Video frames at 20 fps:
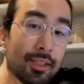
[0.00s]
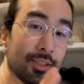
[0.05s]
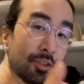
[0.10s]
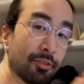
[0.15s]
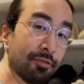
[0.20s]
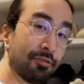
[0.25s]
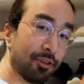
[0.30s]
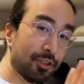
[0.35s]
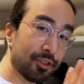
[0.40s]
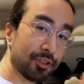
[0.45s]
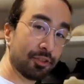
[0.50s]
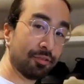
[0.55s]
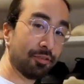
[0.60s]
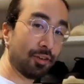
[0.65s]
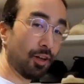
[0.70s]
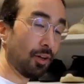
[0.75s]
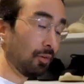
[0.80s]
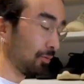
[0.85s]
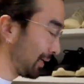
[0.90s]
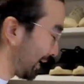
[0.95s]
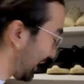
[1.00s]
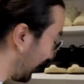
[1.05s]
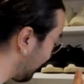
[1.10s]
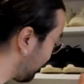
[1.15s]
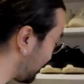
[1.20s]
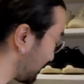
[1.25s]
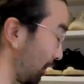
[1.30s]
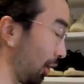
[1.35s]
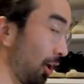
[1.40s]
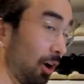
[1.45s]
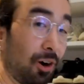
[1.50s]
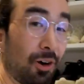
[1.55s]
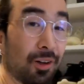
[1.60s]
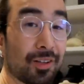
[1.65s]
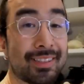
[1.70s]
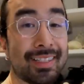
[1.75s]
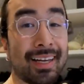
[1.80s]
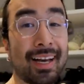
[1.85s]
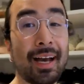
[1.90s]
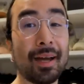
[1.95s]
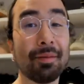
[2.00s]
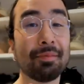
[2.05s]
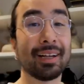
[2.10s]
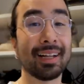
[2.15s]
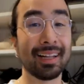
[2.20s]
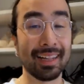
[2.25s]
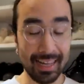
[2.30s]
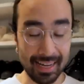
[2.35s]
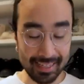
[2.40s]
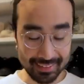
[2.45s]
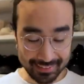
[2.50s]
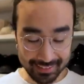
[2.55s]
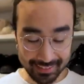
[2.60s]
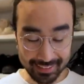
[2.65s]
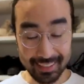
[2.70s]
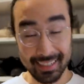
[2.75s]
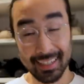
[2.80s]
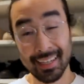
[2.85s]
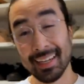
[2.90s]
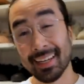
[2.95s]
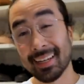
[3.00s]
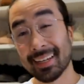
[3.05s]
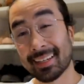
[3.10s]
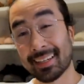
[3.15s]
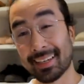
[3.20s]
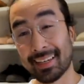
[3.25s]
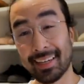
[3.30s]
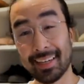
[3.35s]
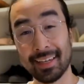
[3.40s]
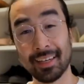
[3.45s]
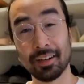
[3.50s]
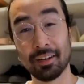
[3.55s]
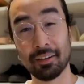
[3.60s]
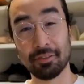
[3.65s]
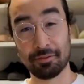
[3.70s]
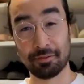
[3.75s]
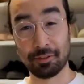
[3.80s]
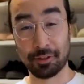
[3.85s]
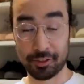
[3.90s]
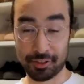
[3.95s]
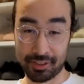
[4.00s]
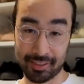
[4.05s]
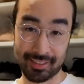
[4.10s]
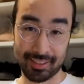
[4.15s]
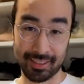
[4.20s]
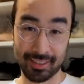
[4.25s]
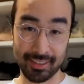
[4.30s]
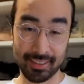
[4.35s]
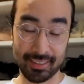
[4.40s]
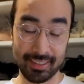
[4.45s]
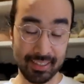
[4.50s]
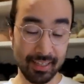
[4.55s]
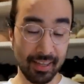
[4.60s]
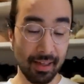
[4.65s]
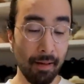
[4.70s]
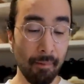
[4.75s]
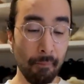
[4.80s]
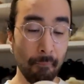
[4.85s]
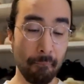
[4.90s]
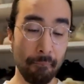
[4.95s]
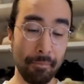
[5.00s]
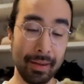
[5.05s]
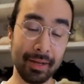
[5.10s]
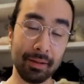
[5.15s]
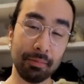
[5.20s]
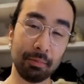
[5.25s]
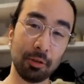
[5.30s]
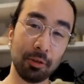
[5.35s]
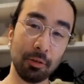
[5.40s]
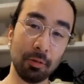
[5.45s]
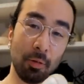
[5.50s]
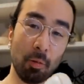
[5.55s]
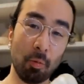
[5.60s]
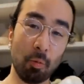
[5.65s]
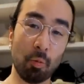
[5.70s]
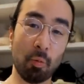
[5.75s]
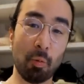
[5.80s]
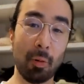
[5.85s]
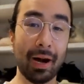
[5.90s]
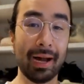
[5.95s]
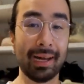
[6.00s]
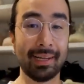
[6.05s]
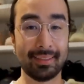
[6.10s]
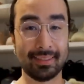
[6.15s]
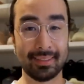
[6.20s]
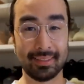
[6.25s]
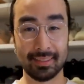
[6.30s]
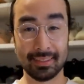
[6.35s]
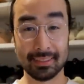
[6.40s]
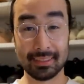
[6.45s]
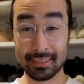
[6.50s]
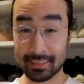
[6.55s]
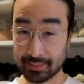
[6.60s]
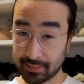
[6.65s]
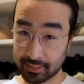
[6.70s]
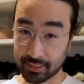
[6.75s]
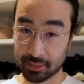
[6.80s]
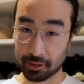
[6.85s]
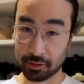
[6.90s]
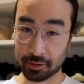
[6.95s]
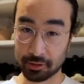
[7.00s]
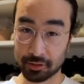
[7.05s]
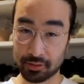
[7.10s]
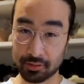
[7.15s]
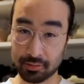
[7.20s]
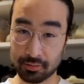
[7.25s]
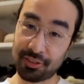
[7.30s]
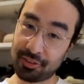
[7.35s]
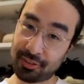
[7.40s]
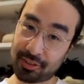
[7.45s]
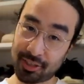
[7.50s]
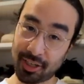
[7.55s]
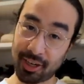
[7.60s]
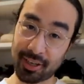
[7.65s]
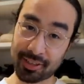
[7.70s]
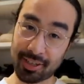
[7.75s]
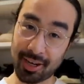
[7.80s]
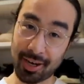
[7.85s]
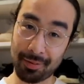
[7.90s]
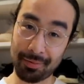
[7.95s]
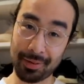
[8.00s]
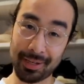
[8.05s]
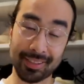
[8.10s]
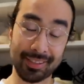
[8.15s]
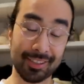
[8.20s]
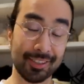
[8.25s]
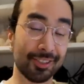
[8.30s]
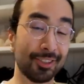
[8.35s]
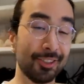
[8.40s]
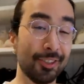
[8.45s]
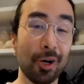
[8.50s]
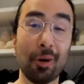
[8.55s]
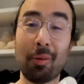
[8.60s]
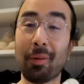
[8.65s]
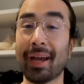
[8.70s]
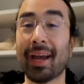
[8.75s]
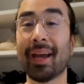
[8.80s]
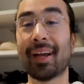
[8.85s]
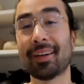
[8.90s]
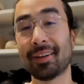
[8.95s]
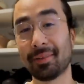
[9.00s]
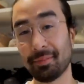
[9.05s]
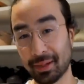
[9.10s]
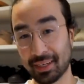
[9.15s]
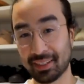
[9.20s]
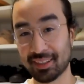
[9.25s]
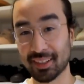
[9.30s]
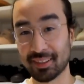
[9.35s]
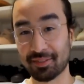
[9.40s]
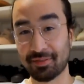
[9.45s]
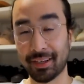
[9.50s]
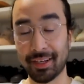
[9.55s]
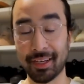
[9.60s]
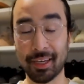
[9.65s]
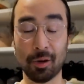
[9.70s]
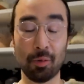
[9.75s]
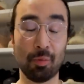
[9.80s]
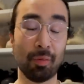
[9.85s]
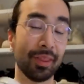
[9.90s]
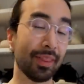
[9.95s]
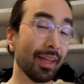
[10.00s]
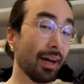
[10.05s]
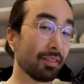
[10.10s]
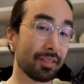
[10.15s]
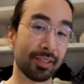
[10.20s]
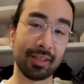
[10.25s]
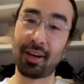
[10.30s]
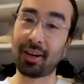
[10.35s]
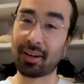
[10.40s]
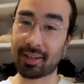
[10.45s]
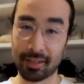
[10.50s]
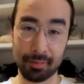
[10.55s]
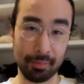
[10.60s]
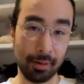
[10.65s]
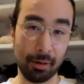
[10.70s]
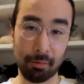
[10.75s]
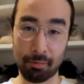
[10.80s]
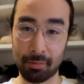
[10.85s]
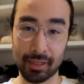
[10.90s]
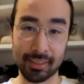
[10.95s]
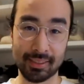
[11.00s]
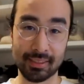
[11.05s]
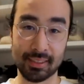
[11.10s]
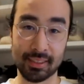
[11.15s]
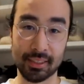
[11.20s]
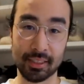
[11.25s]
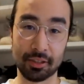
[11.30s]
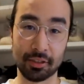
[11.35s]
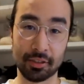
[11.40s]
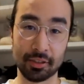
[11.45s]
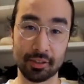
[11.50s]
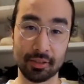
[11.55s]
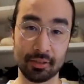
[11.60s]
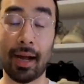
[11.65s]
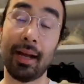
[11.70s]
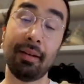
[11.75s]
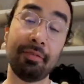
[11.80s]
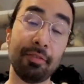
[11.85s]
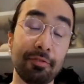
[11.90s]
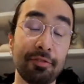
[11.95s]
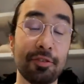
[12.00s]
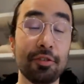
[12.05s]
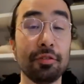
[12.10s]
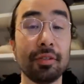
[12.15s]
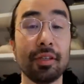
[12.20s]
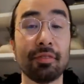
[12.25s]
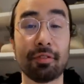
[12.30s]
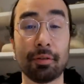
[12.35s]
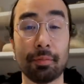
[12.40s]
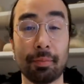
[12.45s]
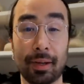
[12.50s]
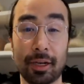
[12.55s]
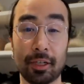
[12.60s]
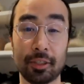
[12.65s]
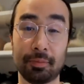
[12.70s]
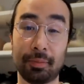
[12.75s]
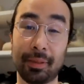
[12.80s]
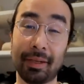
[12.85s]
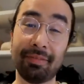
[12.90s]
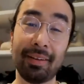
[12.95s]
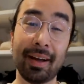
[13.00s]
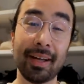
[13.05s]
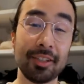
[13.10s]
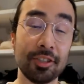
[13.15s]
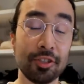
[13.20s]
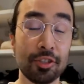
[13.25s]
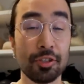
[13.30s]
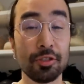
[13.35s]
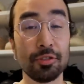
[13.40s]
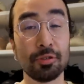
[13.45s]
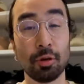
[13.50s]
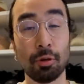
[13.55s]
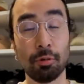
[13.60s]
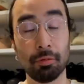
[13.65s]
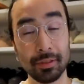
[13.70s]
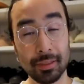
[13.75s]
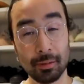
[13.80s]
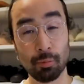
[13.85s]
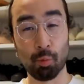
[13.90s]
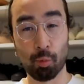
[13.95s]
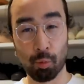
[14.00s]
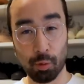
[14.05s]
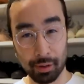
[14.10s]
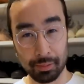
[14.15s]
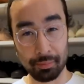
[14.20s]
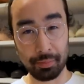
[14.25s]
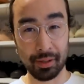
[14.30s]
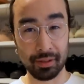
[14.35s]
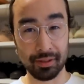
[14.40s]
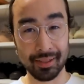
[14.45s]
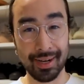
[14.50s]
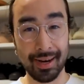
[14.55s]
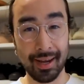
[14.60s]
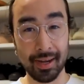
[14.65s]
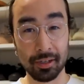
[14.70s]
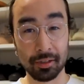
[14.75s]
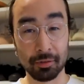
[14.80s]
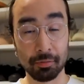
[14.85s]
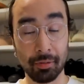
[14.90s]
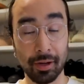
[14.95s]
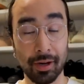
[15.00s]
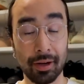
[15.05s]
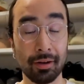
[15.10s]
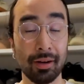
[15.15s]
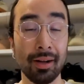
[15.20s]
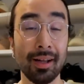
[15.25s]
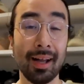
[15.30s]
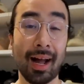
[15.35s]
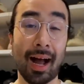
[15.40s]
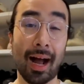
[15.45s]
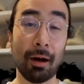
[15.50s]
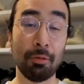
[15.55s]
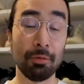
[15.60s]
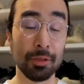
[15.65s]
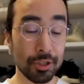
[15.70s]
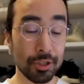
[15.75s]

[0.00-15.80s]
So first of all, we have your all-time classic, king of versatility, minimal white sneakers. You saw it coming. There's no way I could make this video without talking about white sneakers. I have a few different pairs, but if I had to choose only one pair that I could wear, I